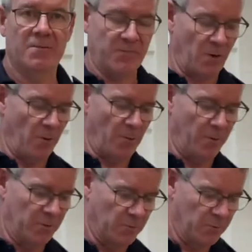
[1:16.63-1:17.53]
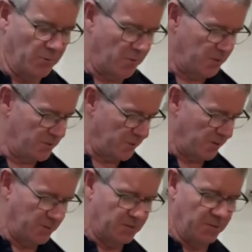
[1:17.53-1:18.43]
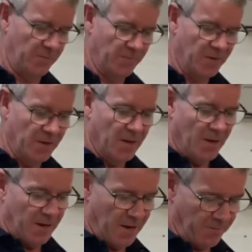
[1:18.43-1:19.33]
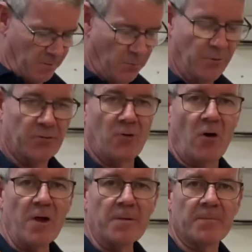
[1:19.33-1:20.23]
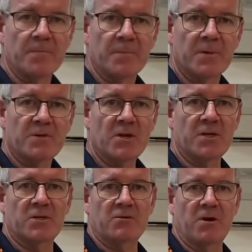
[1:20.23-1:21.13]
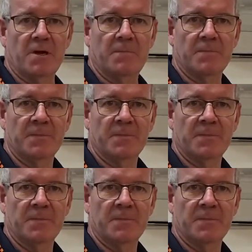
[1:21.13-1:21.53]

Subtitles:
So what we would do is we try to seal those two. Now, if our roof's dry, silicone's great.